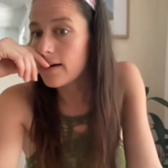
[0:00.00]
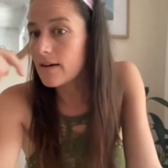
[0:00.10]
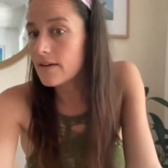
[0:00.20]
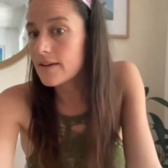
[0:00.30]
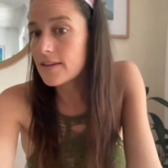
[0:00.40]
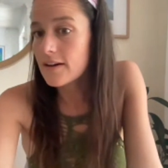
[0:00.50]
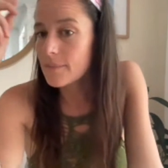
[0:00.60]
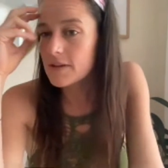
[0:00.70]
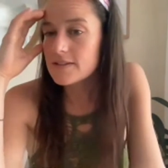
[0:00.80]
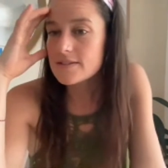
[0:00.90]
In the
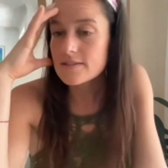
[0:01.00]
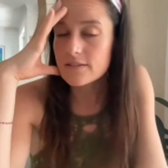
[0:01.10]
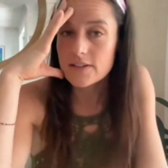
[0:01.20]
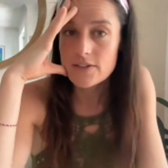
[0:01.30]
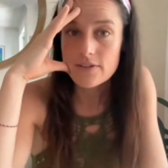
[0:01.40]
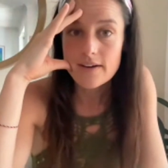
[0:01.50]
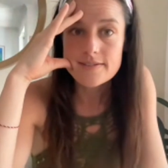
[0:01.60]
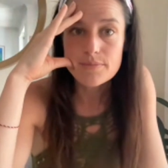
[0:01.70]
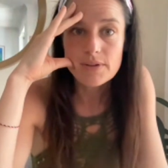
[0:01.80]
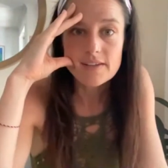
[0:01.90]
comments, can you guys
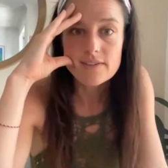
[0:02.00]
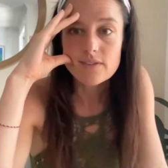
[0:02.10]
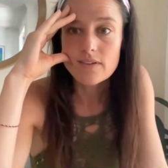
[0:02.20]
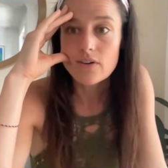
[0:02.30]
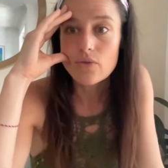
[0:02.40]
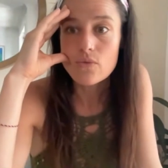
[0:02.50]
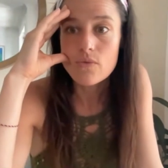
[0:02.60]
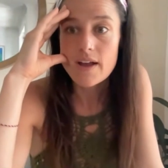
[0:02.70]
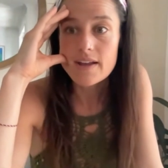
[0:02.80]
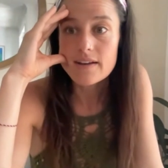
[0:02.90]
please
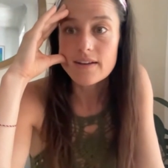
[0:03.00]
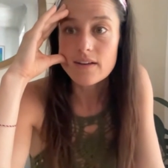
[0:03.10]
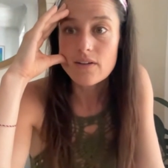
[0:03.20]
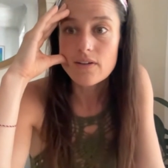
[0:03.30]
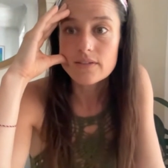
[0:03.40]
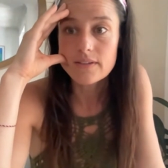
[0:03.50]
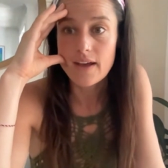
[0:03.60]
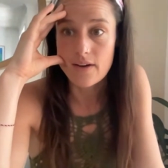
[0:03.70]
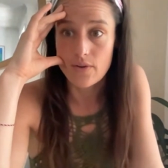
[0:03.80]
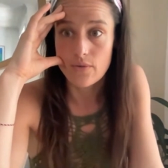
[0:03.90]
write
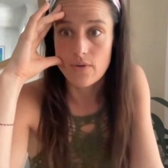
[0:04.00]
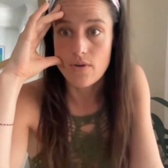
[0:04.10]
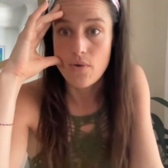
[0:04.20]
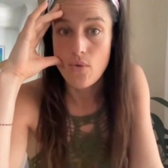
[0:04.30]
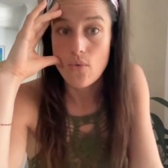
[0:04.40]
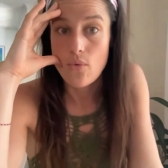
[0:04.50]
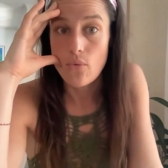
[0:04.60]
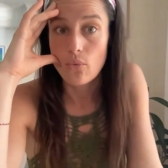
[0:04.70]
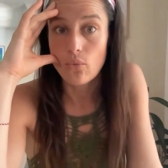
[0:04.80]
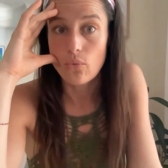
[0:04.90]
down
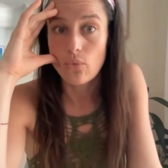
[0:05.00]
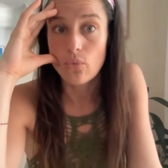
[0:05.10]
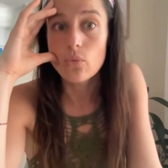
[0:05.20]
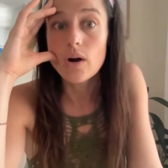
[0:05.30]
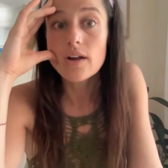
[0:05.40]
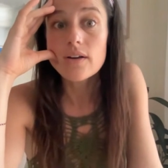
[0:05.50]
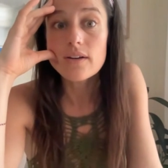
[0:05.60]
what